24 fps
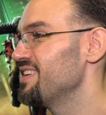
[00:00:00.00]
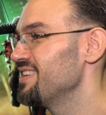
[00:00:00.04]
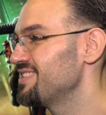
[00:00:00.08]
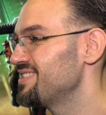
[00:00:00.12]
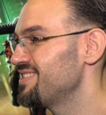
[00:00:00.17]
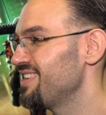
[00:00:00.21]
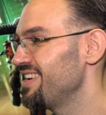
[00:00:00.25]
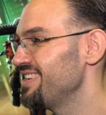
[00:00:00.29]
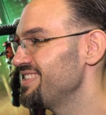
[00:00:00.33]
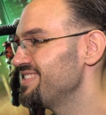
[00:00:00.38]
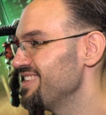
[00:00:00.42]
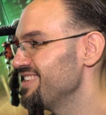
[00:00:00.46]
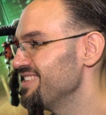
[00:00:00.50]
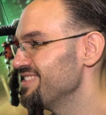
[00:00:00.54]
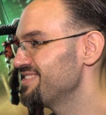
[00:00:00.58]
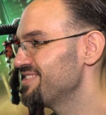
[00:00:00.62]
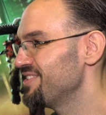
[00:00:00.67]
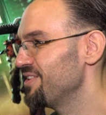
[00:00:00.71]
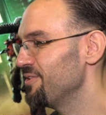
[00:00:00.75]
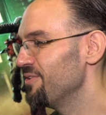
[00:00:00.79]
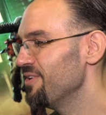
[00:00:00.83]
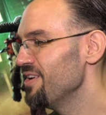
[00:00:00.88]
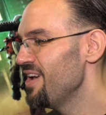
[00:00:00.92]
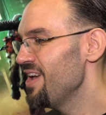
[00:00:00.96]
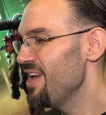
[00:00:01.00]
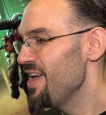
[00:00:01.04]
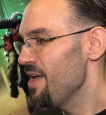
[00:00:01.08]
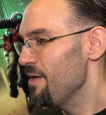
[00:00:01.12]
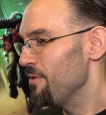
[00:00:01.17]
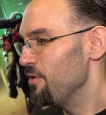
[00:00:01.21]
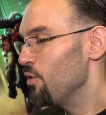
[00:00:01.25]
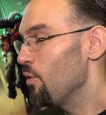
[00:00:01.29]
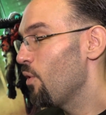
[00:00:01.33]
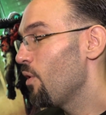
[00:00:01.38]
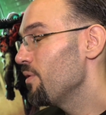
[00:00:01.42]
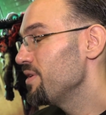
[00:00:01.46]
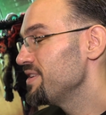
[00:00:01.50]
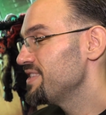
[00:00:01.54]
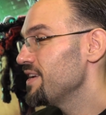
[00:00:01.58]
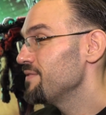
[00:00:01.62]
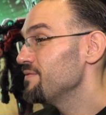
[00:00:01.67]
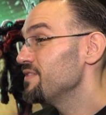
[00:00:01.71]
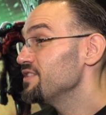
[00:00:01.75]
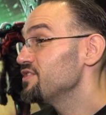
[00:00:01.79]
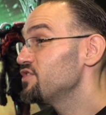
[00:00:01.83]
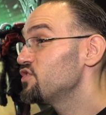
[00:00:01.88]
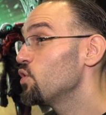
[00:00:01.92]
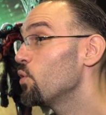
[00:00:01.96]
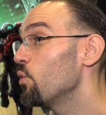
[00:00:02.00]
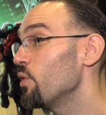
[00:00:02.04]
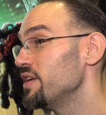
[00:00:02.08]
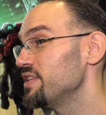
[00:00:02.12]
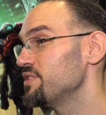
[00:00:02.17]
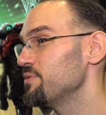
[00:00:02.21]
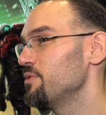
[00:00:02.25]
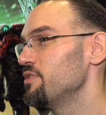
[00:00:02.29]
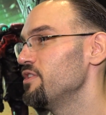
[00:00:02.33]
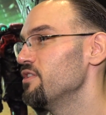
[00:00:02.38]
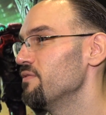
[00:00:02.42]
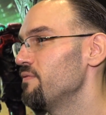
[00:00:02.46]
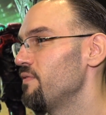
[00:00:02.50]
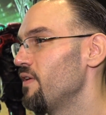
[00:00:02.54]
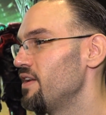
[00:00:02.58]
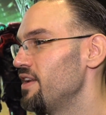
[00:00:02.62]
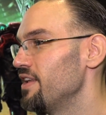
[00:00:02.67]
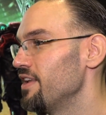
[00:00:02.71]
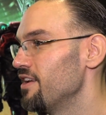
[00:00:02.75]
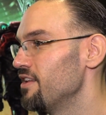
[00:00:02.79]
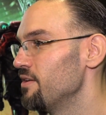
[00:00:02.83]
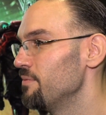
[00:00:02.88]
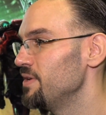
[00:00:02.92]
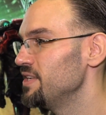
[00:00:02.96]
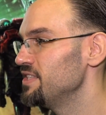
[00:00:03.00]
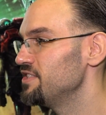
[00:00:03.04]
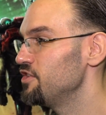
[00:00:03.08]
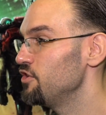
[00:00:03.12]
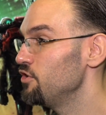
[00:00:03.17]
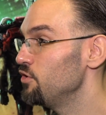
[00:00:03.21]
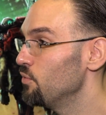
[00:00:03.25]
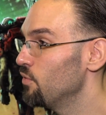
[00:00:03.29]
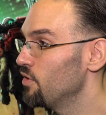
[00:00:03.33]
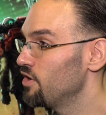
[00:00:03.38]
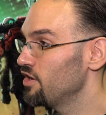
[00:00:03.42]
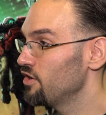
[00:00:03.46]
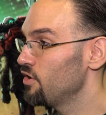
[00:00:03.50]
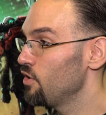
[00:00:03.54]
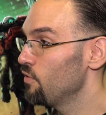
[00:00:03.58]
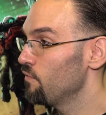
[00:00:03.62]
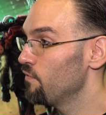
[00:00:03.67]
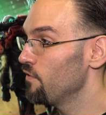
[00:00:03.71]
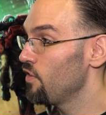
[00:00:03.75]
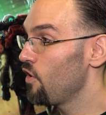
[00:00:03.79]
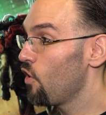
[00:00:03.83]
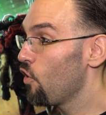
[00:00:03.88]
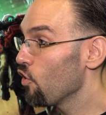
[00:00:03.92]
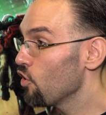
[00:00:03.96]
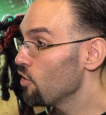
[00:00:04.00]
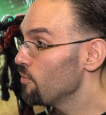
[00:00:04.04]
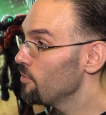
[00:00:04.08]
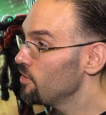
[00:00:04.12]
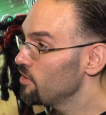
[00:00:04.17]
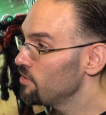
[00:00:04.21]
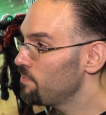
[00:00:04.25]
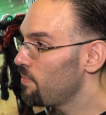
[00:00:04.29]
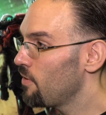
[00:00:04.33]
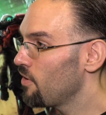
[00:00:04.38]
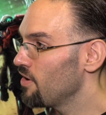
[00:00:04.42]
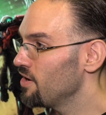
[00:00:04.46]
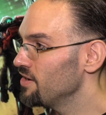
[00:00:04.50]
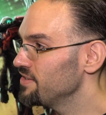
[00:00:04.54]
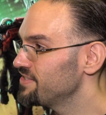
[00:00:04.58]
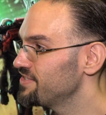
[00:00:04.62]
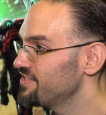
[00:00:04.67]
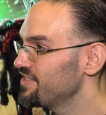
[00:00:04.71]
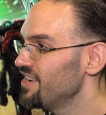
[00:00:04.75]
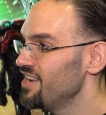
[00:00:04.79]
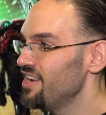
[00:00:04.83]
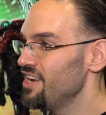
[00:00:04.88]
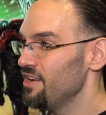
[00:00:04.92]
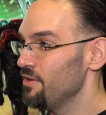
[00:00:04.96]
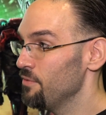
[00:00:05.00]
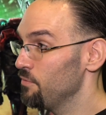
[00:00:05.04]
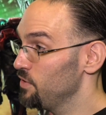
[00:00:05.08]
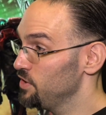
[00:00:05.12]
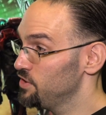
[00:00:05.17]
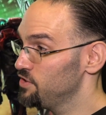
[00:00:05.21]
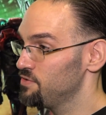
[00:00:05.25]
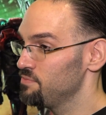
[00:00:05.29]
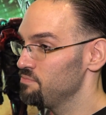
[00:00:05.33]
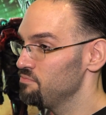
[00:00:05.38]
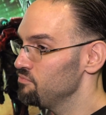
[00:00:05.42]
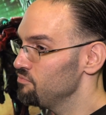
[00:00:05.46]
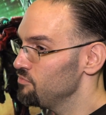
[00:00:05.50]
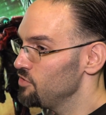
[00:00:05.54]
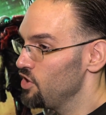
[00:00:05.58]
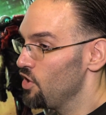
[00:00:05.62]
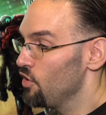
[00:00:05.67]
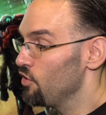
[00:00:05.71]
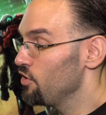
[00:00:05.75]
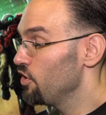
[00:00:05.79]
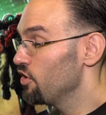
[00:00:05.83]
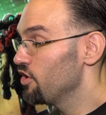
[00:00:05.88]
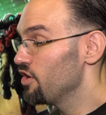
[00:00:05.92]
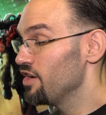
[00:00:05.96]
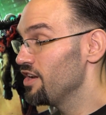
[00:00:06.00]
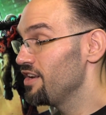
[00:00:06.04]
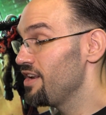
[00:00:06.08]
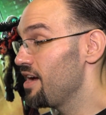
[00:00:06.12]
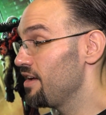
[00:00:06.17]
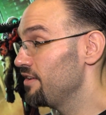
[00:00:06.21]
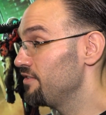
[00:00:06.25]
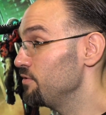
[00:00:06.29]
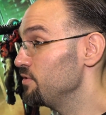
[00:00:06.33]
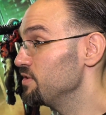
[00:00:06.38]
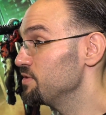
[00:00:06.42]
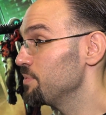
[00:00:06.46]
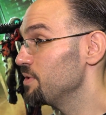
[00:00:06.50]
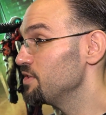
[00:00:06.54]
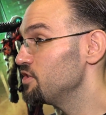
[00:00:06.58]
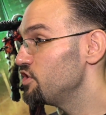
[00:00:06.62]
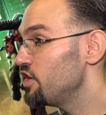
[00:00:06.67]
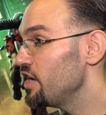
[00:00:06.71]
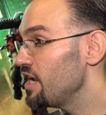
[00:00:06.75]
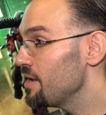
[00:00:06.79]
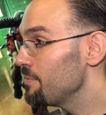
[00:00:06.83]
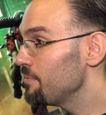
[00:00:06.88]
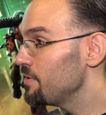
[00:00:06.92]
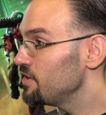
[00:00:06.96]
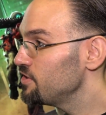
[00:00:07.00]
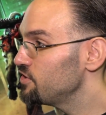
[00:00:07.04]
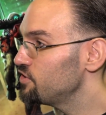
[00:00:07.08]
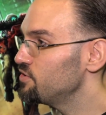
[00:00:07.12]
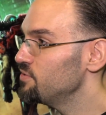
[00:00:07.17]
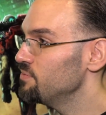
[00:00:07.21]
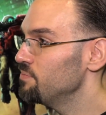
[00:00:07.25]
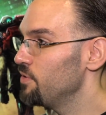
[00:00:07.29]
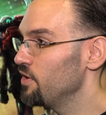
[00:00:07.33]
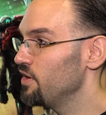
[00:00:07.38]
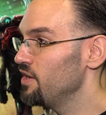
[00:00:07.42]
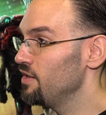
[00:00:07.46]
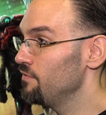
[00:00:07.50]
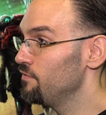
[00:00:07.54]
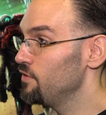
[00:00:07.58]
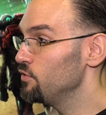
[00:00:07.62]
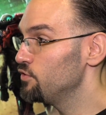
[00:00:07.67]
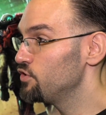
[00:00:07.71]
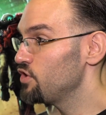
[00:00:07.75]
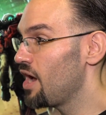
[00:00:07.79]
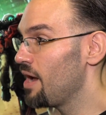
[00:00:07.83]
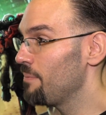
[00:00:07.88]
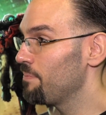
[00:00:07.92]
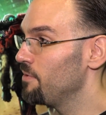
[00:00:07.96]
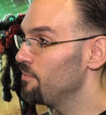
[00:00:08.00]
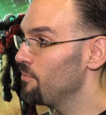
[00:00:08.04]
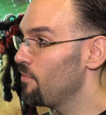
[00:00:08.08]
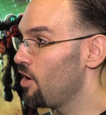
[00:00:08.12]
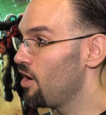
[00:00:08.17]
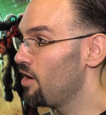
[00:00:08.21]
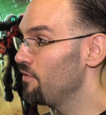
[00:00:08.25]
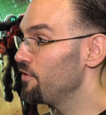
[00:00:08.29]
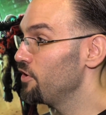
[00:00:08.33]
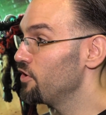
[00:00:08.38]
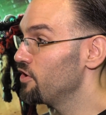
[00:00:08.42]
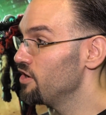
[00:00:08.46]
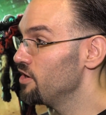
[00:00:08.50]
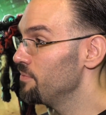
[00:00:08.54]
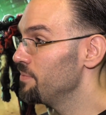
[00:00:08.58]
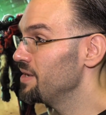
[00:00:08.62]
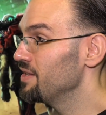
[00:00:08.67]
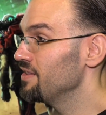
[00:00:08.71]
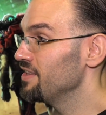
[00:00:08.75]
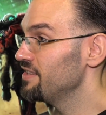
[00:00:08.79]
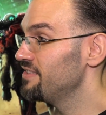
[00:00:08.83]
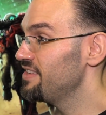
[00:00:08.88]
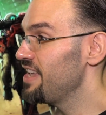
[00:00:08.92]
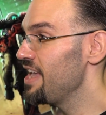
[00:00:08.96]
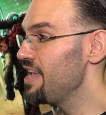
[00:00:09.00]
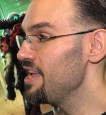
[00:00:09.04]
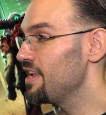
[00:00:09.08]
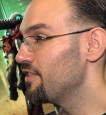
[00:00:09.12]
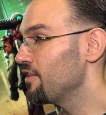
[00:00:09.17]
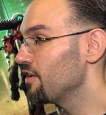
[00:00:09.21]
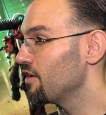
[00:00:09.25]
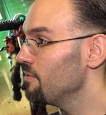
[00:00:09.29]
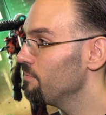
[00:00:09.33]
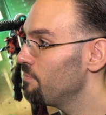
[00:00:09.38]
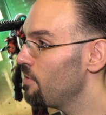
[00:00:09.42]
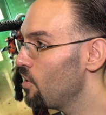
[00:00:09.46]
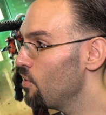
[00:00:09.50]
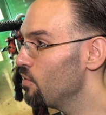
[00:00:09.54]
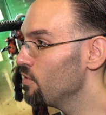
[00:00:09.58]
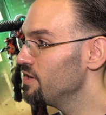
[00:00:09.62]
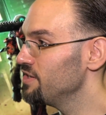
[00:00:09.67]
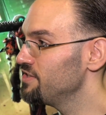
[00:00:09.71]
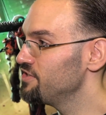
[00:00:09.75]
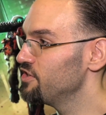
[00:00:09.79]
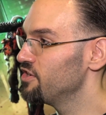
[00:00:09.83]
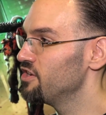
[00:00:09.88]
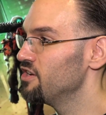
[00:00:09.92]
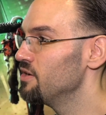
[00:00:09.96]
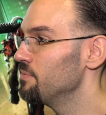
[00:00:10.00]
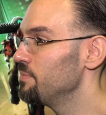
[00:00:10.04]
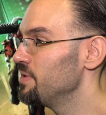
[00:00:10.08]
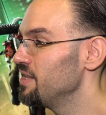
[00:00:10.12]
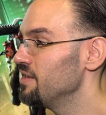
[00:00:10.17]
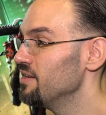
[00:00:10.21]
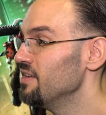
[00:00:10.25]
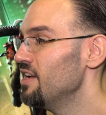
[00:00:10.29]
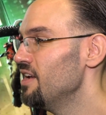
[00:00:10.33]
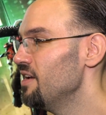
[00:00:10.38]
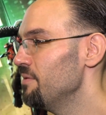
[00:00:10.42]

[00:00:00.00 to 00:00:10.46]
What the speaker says: that excites us. So you always have this choice when you're fighting enemies. Do you want to go for the armored parts, which you're going to not do as much damage, but if you chop them off, you're going to be able to take the components, you're going to be